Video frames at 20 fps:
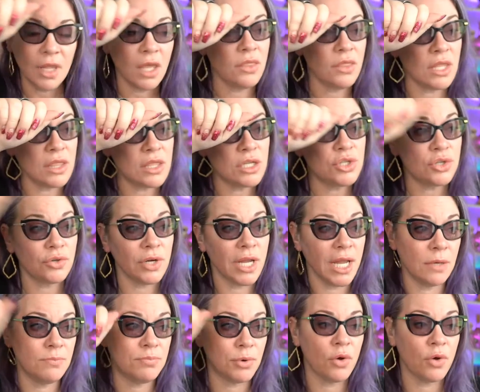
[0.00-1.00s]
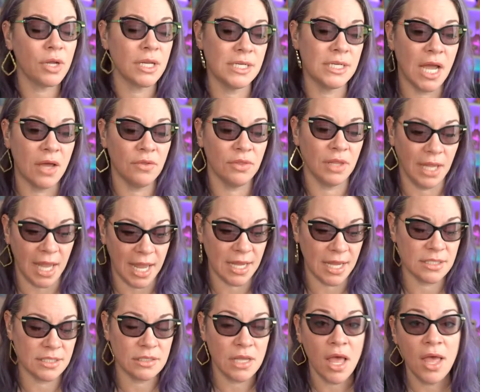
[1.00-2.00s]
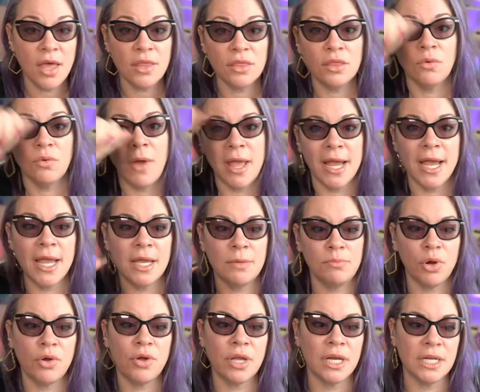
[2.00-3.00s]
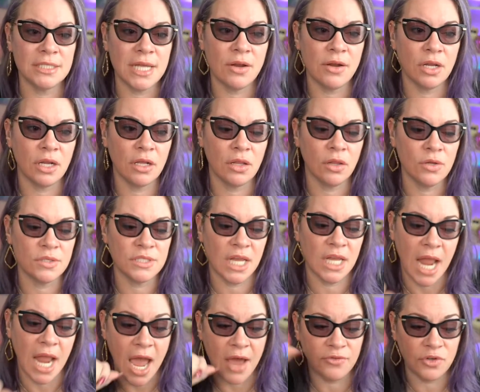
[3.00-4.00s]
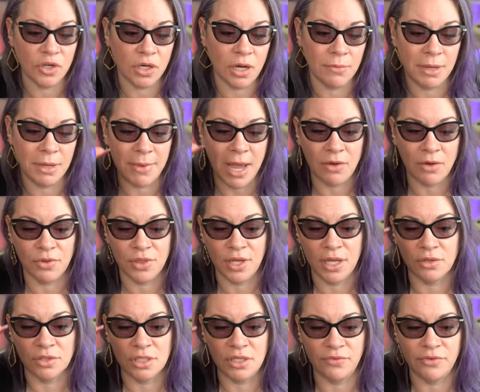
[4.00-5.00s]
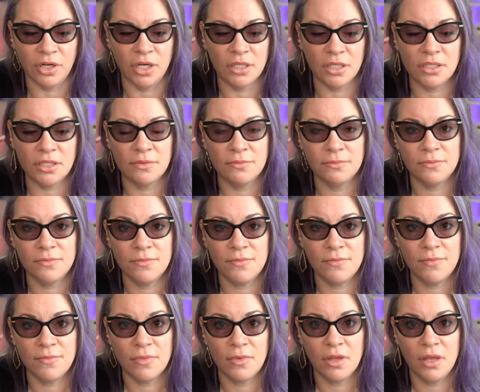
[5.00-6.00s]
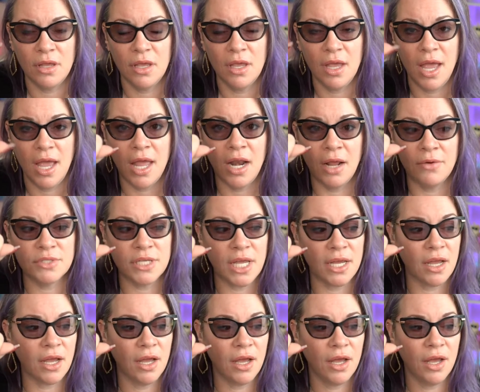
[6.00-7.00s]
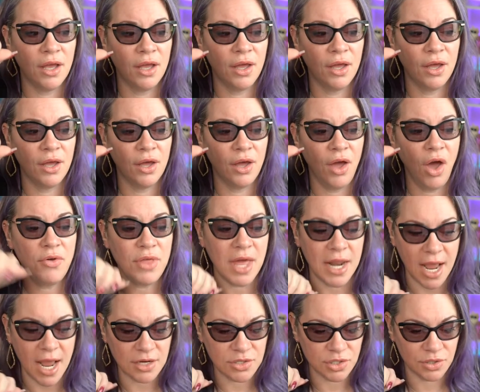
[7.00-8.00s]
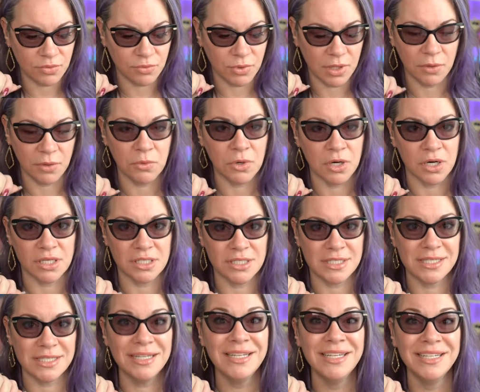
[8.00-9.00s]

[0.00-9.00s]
that the jury had broken down the case the way I had broken it down in closing after coming back with a guilty verdict. And I was like, oh, that actually really works.